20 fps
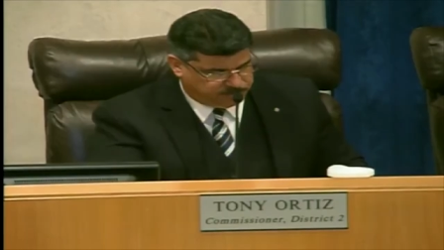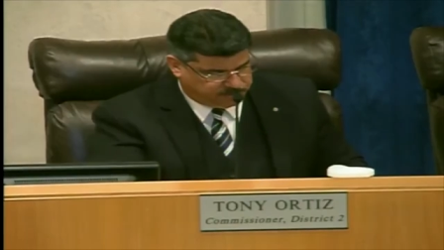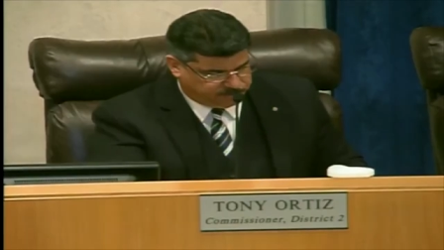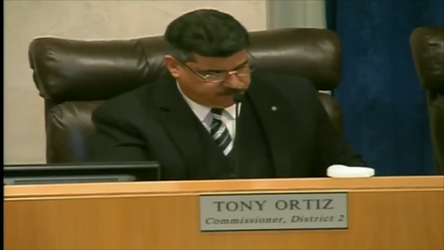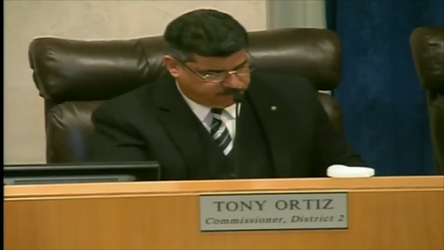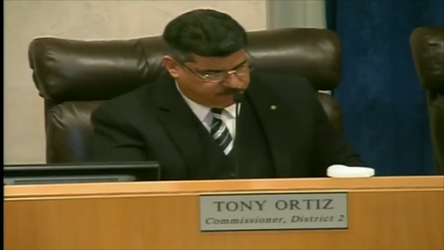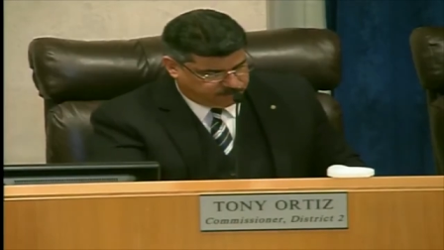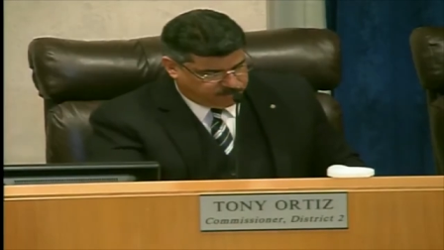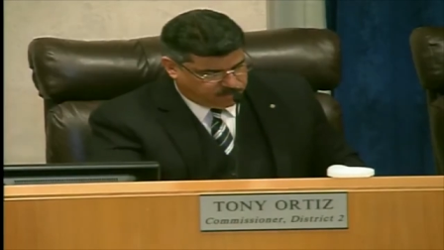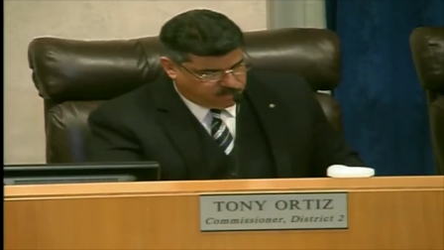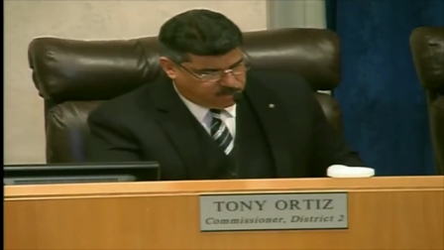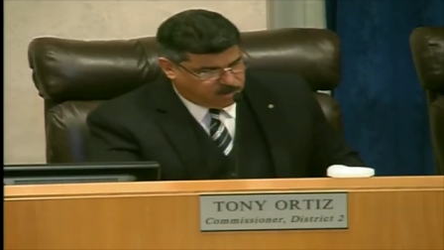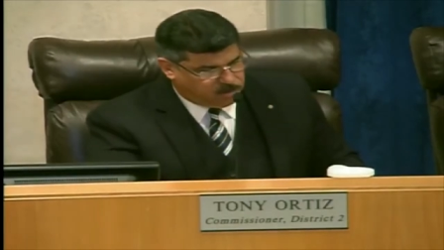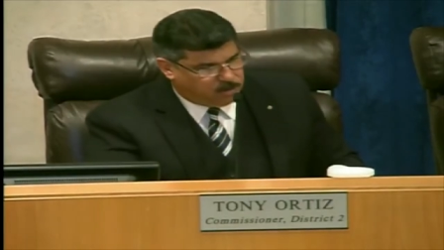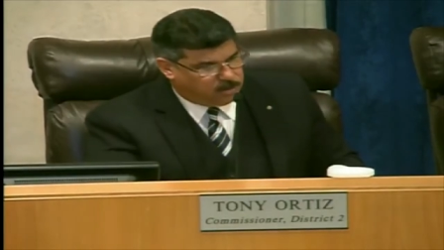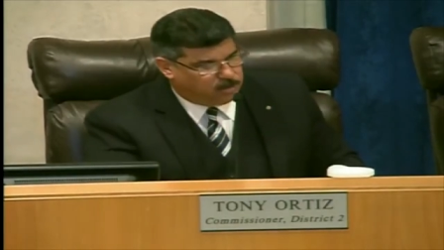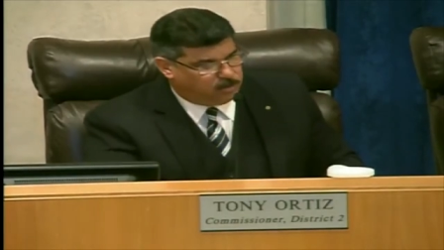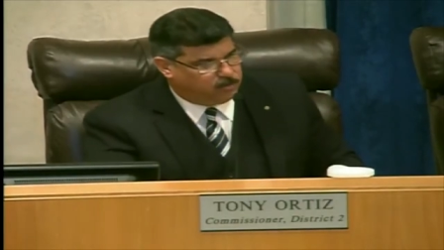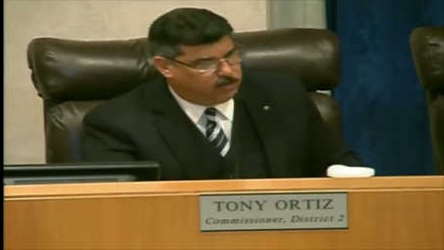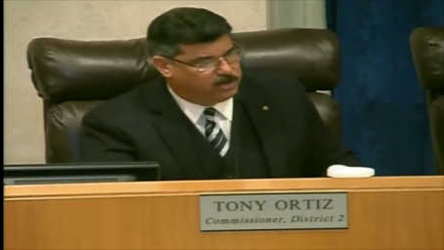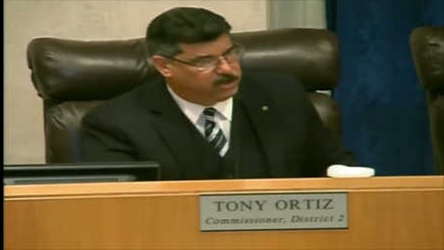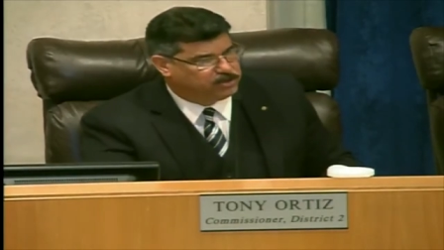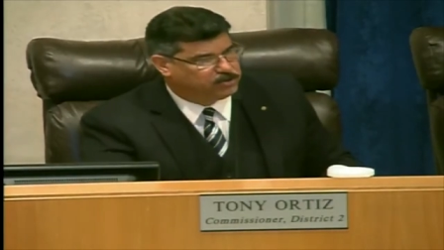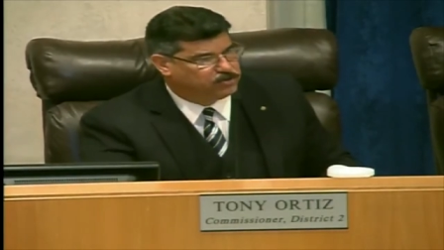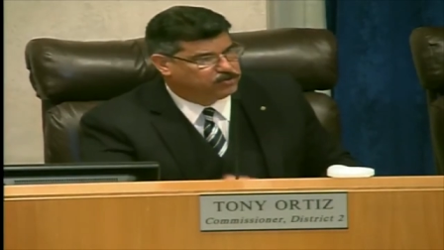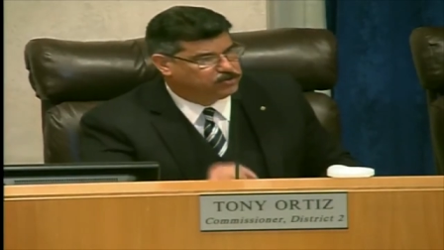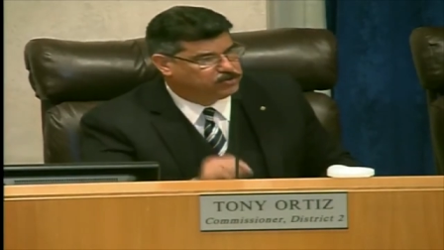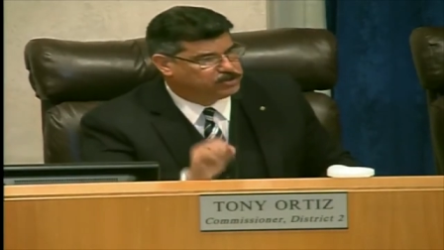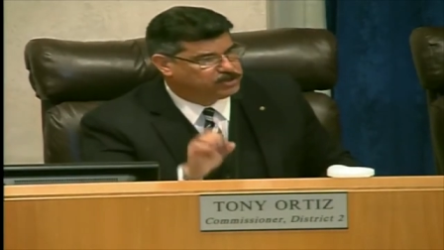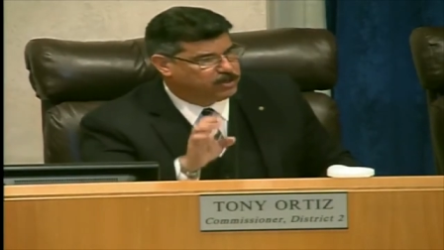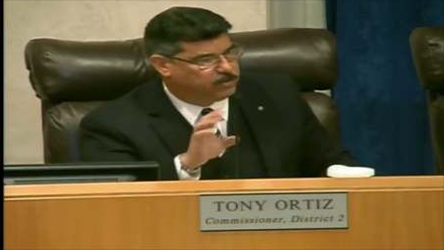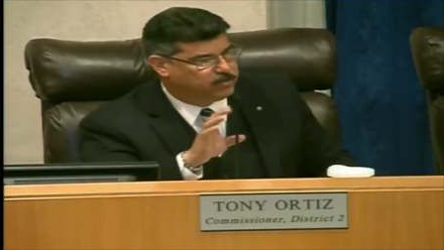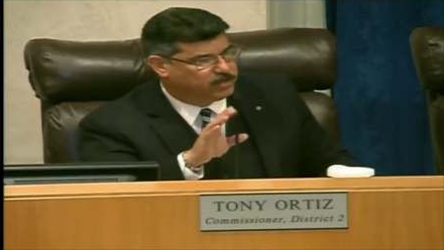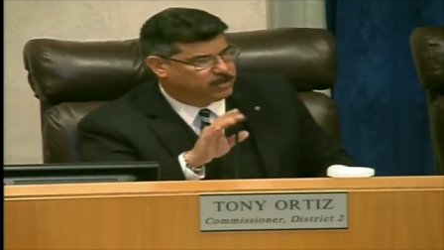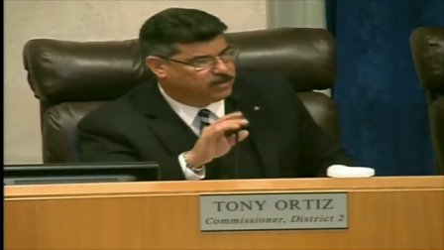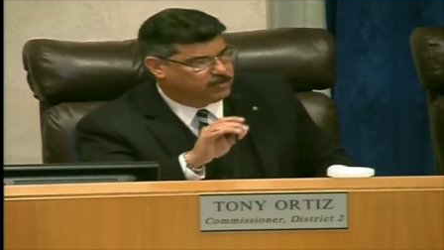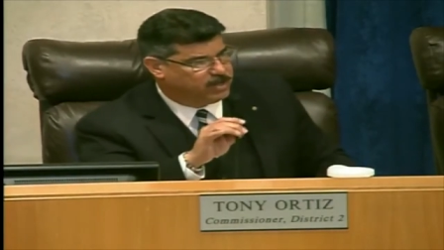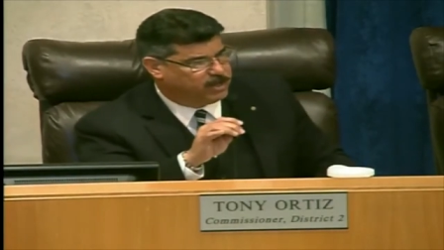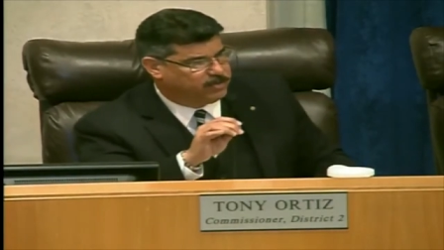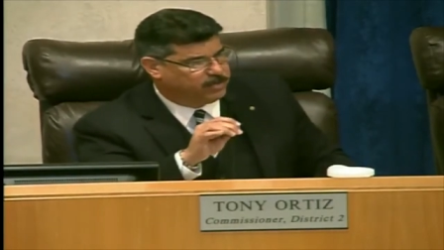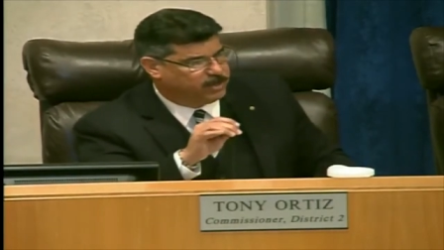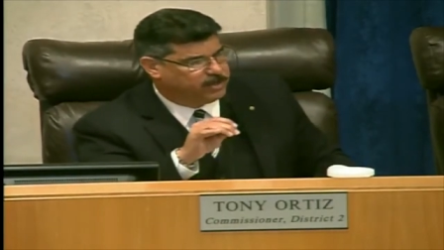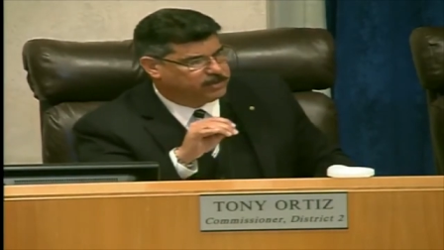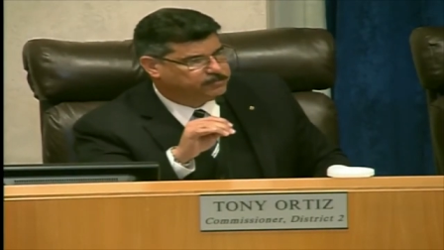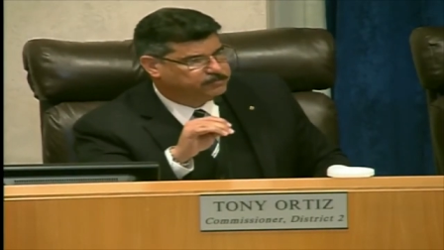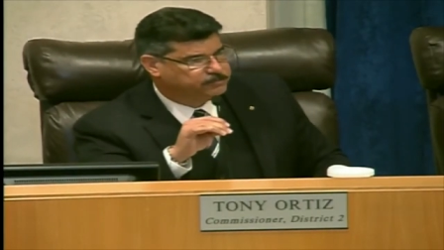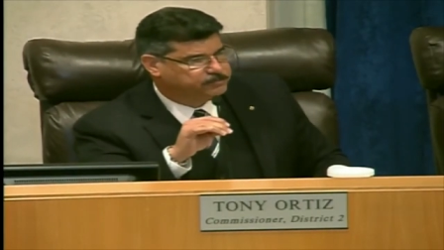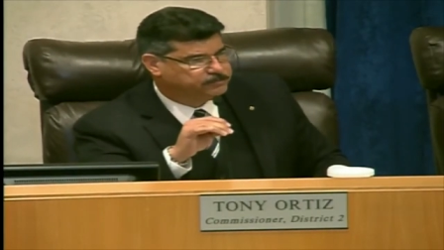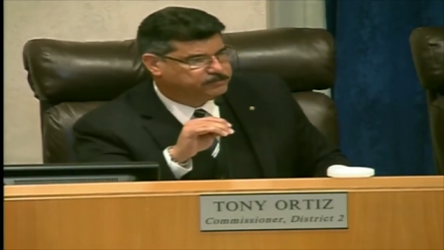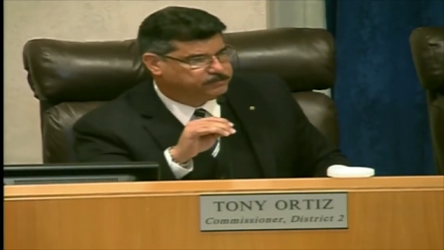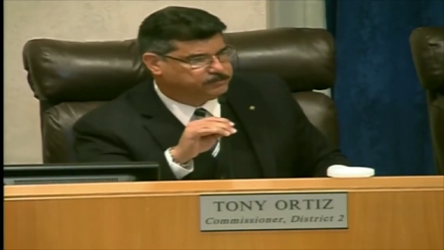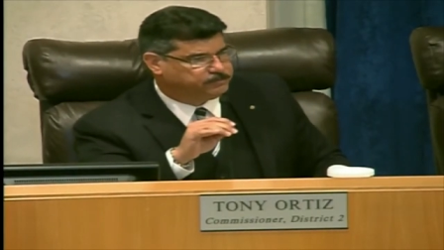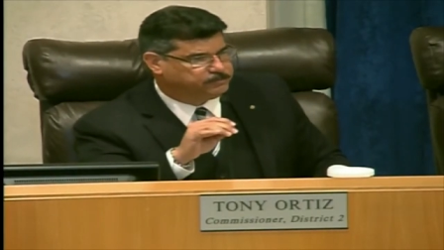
me we need to do something about that.